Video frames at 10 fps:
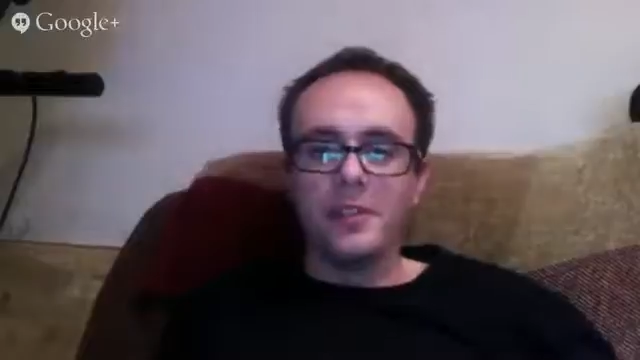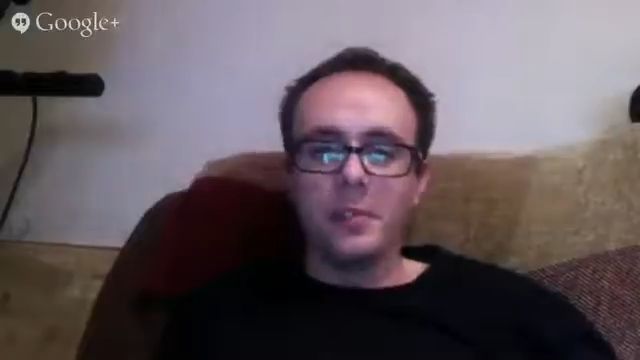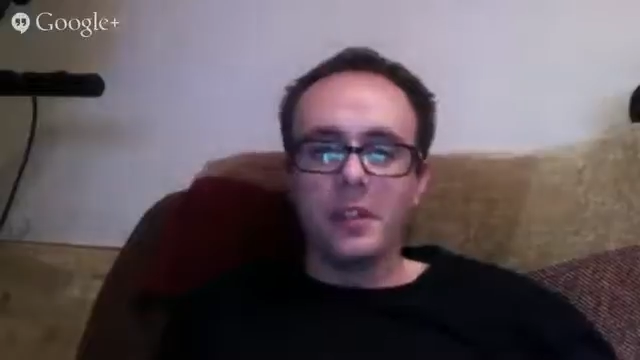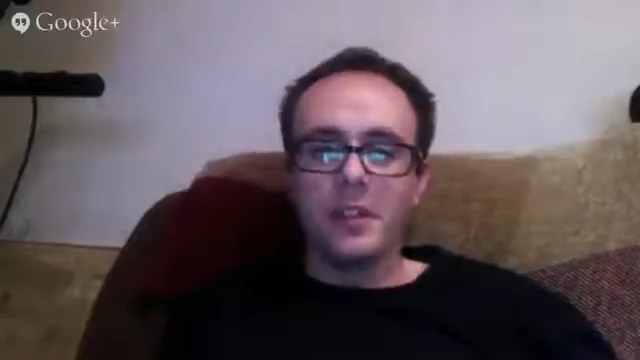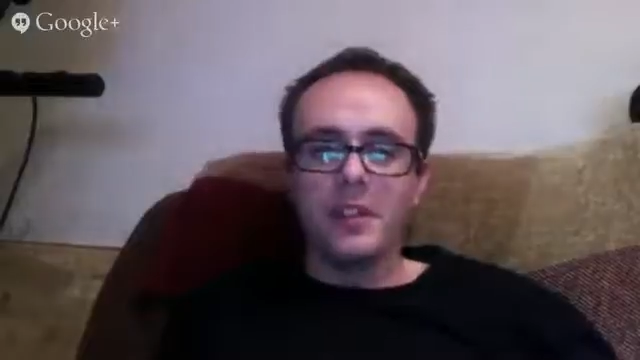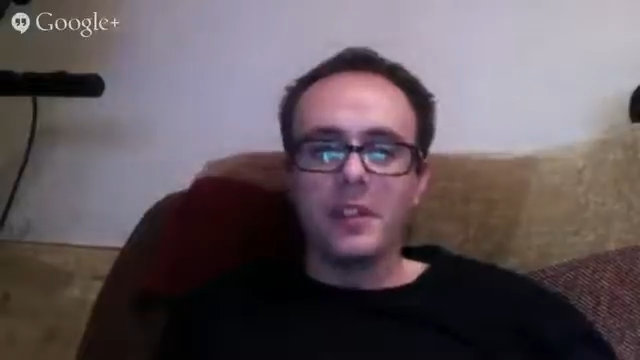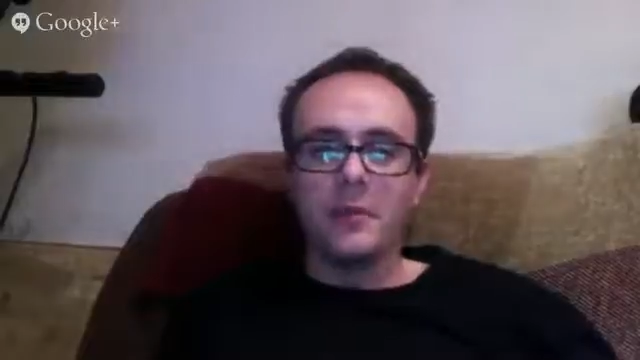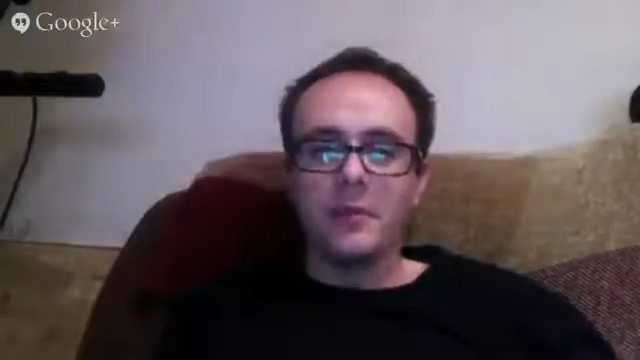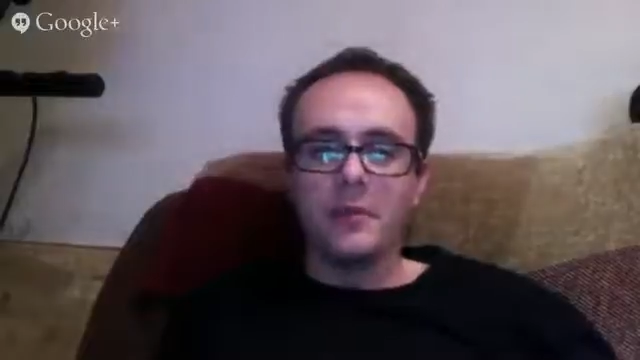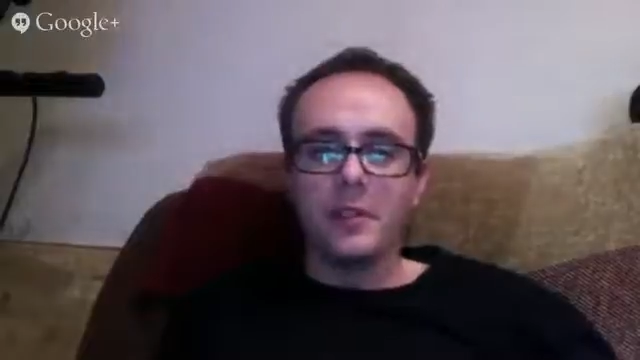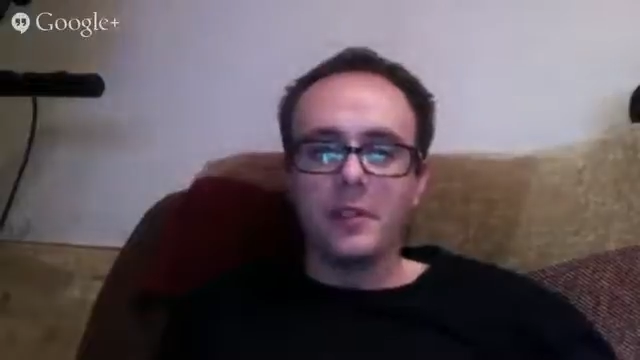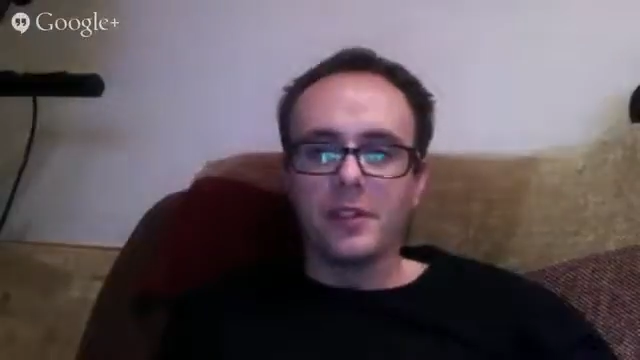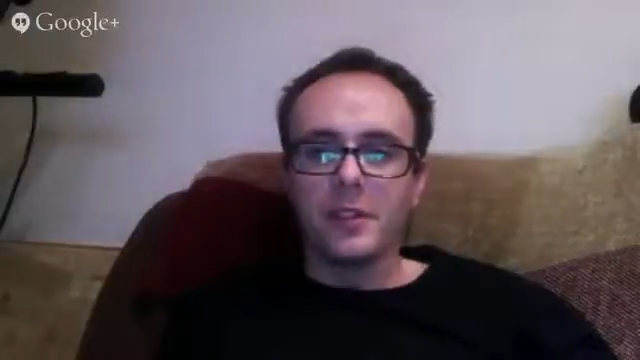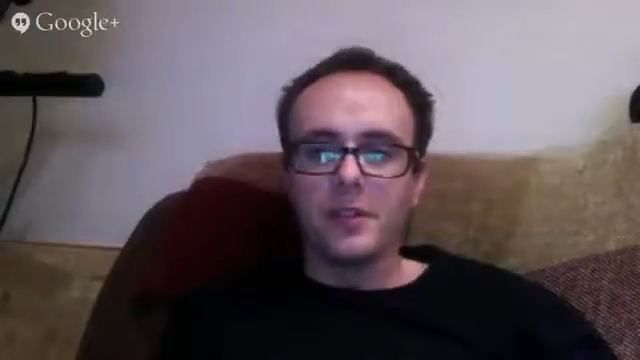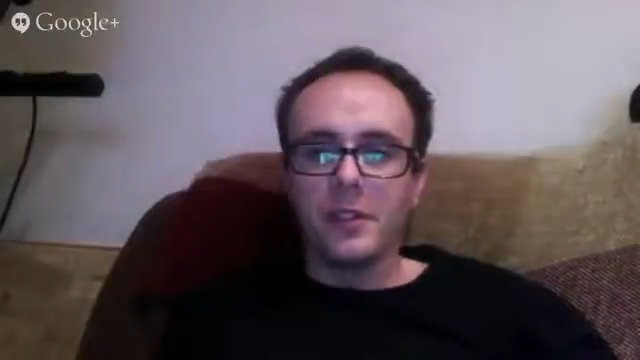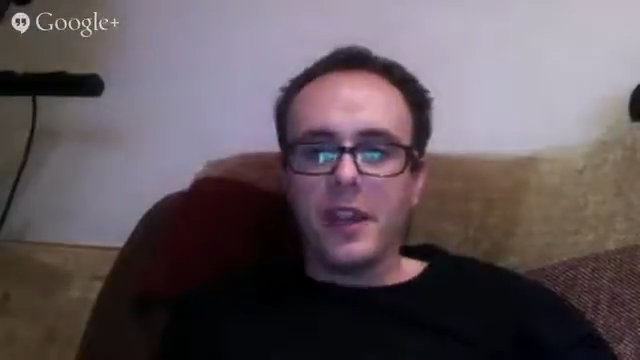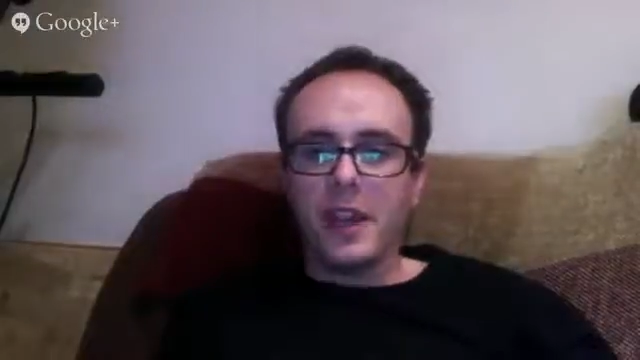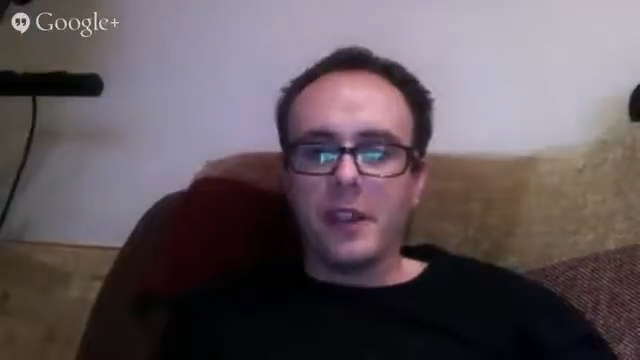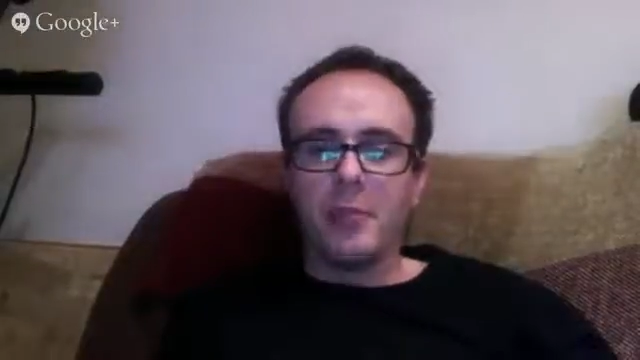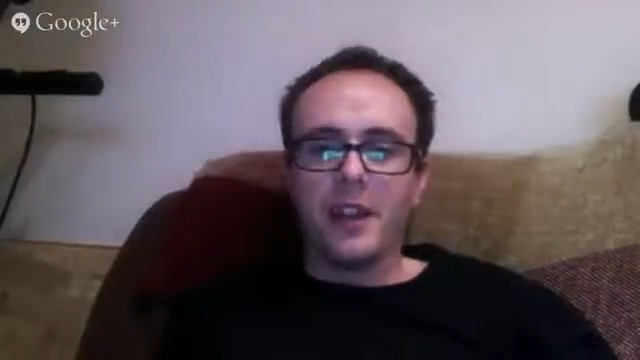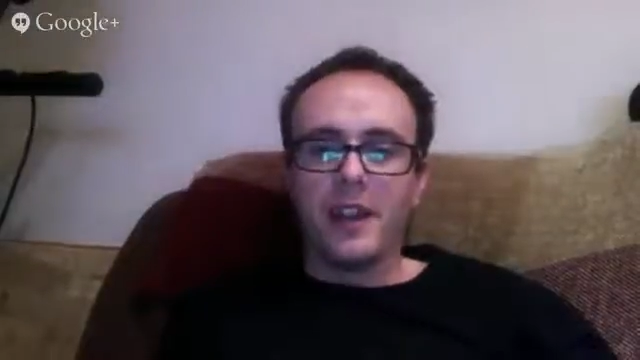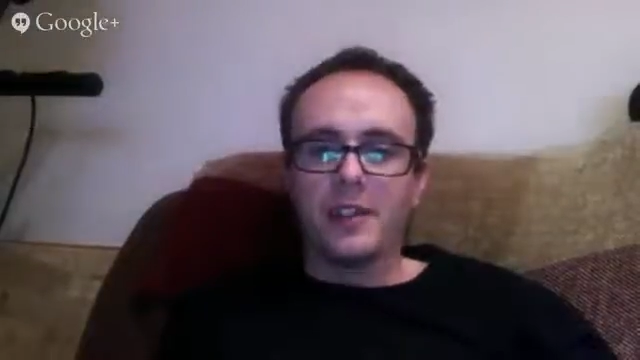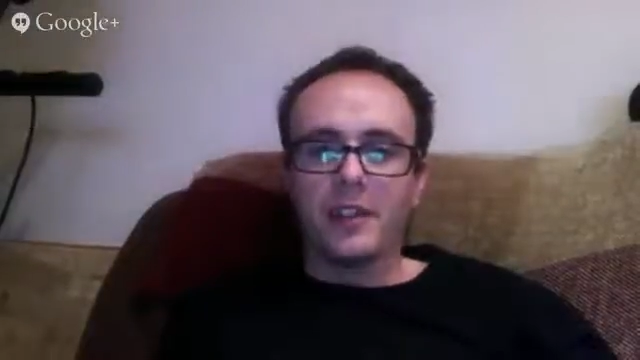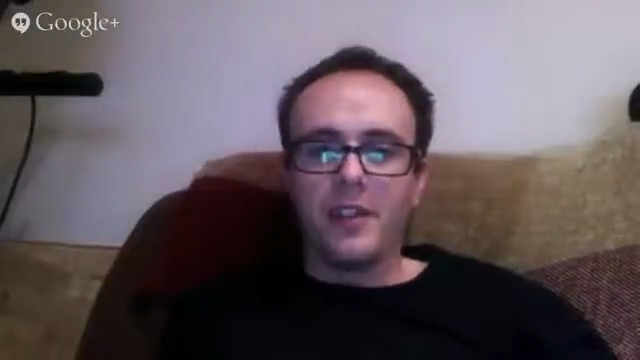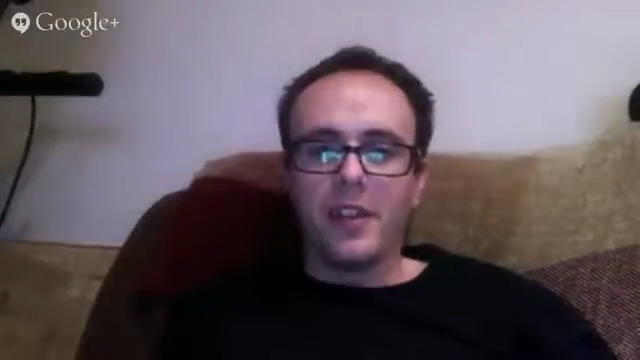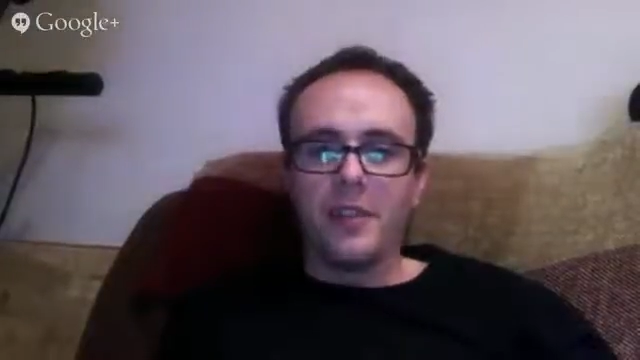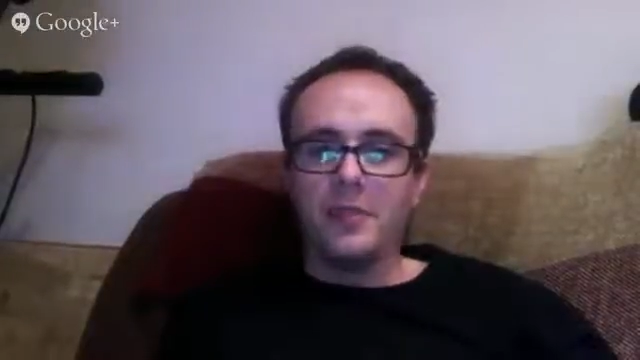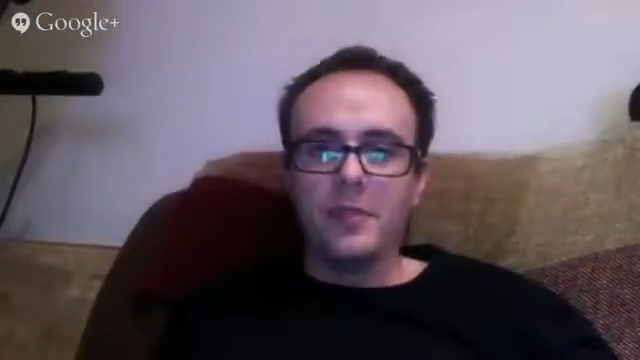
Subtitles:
play your Game Boy Advance games. And by that time,